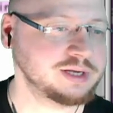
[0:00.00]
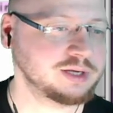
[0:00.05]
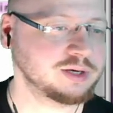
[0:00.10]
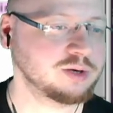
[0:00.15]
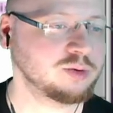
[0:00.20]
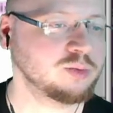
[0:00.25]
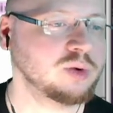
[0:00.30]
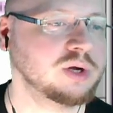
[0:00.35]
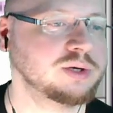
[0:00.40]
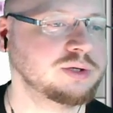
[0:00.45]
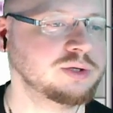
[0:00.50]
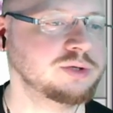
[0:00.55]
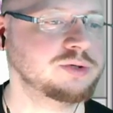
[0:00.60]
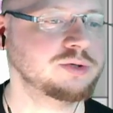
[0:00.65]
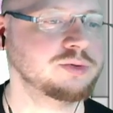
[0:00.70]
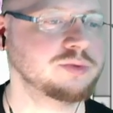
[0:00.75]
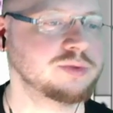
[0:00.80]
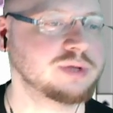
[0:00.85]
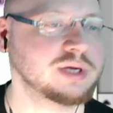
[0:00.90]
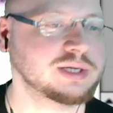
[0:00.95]
on what you
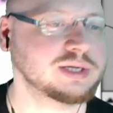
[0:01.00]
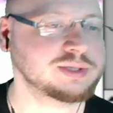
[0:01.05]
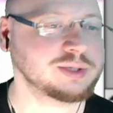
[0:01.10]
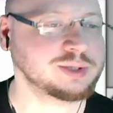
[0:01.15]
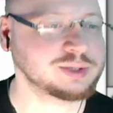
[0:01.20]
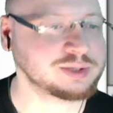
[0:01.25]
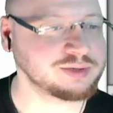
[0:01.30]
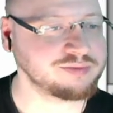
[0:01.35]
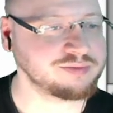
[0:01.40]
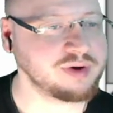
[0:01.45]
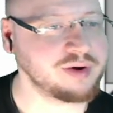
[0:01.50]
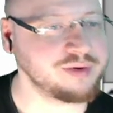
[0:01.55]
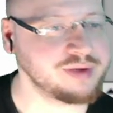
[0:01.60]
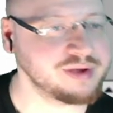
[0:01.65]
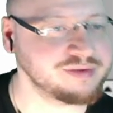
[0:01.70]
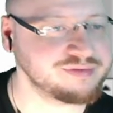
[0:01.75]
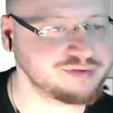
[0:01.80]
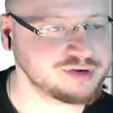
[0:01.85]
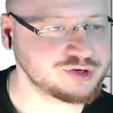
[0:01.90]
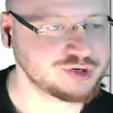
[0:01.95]
do. That's also very
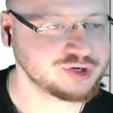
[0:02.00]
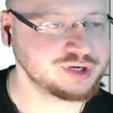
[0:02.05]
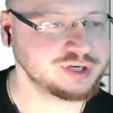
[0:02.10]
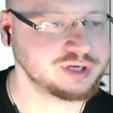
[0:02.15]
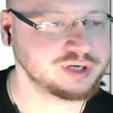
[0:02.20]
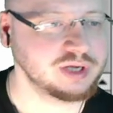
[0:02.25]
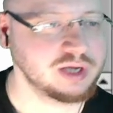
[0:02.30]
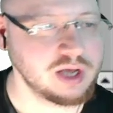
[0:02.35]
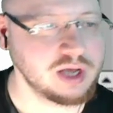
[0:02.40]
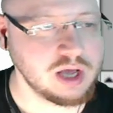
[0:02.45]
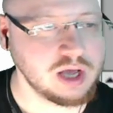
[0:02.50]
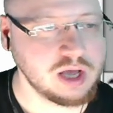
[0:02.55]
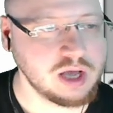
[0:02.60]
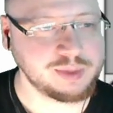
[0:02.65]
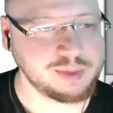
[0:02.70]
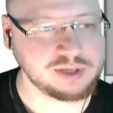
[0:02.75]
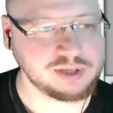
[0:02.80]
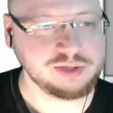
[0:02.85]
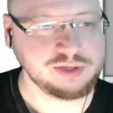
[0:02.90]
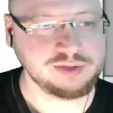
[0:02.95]
efficient.
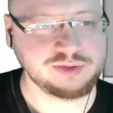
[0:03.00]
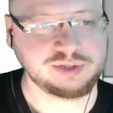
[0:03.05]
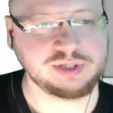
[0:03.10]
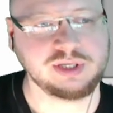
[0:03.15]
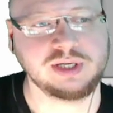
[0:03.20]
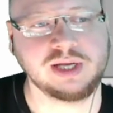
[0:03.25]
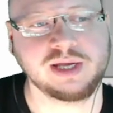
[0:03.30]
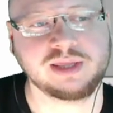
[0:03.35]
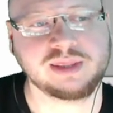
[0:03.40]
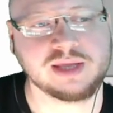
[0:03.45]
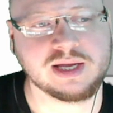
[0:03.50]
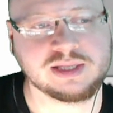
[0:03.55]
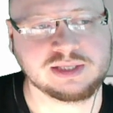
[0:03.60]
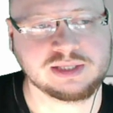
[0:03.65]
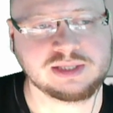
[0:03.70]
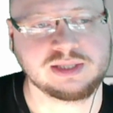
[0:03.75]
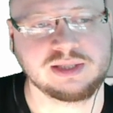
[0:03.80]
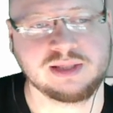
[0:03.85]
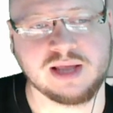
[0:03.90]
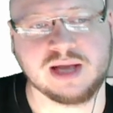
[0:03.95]
But you see, like,
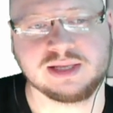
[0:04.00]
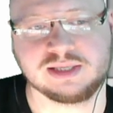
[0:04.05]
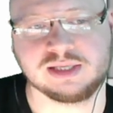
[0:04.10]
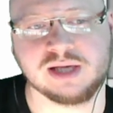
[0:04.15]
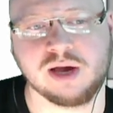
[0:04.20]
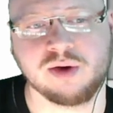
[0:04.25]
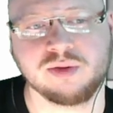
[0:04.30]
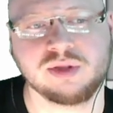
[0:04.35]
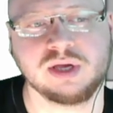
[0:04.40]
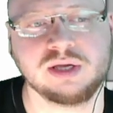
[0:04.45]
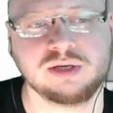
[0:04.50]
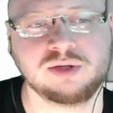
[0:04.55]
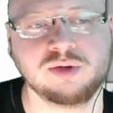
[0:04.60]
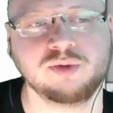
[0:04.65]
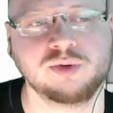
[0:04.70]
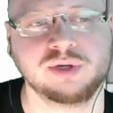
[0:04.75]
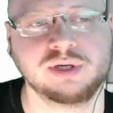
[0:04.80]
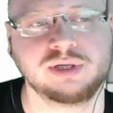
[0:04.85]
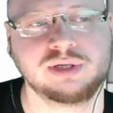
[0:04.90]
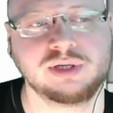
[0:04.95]
that's how they
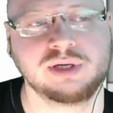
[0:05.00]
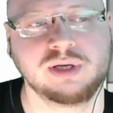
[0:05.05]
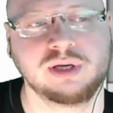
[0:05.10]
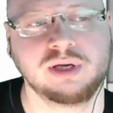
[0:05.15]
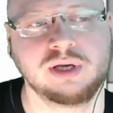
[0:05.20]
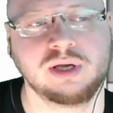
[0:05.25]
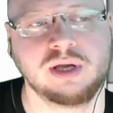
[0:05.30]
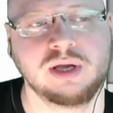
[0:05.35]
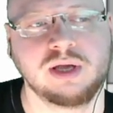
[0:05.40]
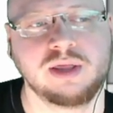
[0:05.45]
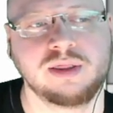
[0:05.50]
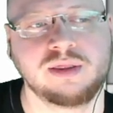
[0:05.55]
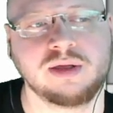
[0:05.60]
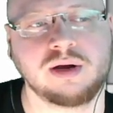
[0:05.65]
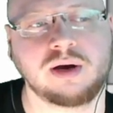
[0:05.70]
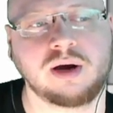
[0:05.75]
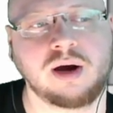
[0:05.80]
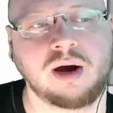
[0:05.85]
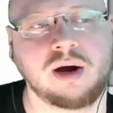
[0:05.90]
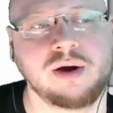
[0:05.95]
do it.
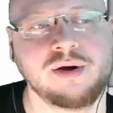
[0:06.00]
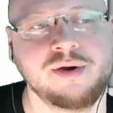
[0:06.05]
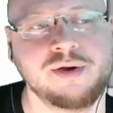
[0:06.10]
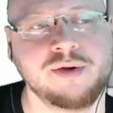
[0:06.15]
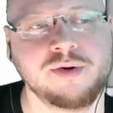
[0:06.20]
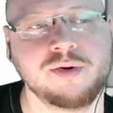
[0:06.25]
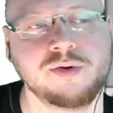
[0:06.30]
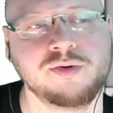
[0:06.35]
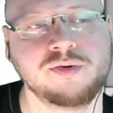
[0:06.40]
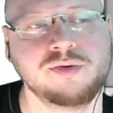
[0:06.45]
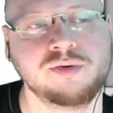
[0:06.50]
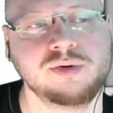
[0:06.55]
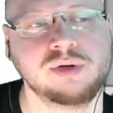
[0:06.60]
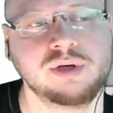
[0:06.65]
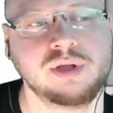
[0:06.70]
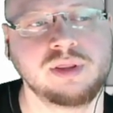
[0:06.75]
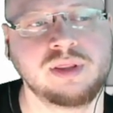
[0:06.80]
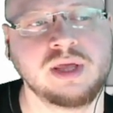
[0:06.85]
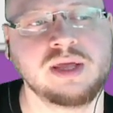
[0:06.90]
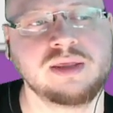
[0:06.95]
There are no,
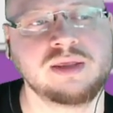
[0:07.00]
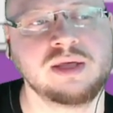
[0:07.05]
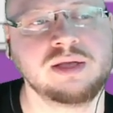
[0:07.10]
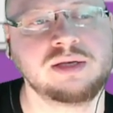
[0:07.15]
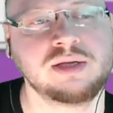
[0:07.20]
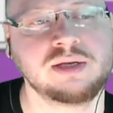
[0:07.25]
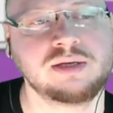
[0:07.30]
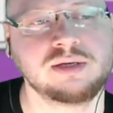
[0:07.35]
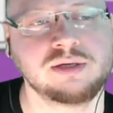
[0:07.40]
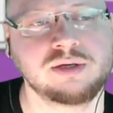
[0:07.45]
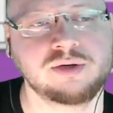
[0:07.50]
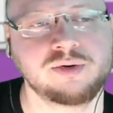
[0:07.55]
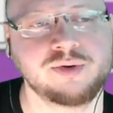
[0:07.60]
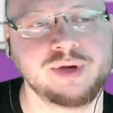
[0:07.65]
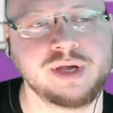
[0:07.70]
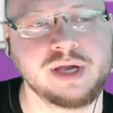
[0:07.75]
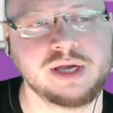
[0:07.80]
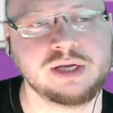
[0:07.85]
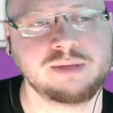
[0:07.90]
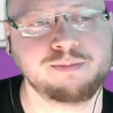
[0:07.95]
they didn't
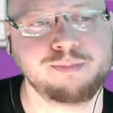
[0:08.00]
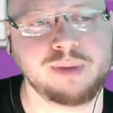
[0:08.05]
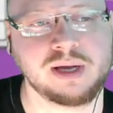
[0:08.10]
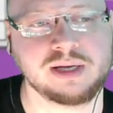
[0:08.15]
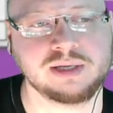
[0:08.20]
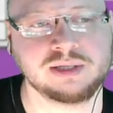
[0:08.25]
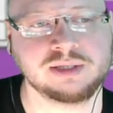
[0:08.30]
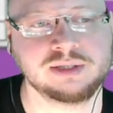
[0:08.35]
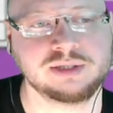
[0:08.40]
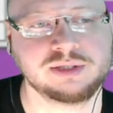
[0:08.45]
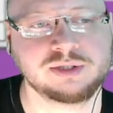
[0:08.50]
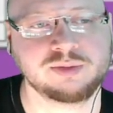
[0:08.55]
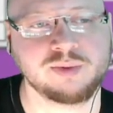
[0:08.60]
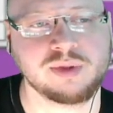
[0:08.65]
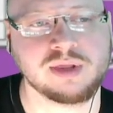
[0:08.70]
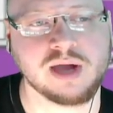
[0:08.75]
create buttons with